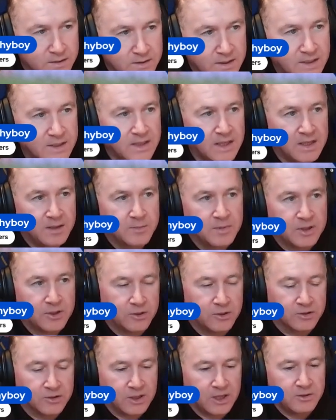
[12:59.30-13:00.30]
Didn't get me
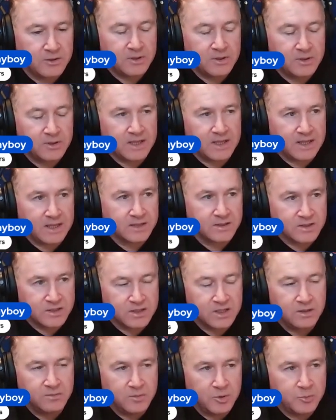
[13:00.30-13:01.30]
wrong. Now and again,
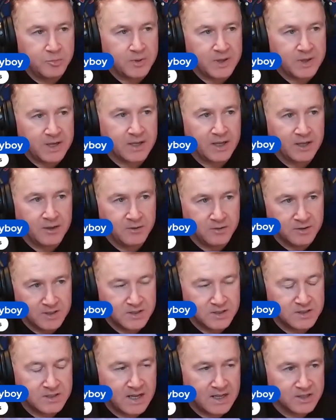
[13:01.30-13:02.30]
something will break out
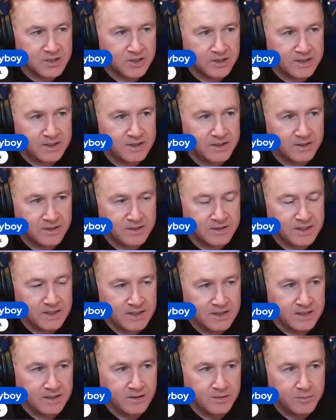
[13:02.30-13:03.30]
that's actually
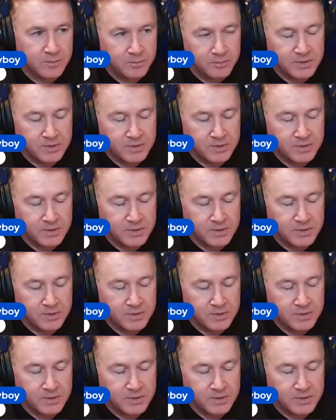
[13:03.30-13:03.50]
entertaining.